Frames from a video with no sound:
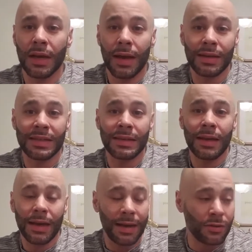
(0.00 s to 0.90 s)
And see,
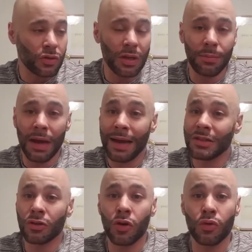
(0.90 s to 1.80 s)
I used
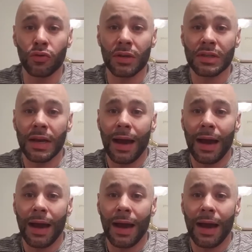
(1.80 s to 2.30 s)
to go through this.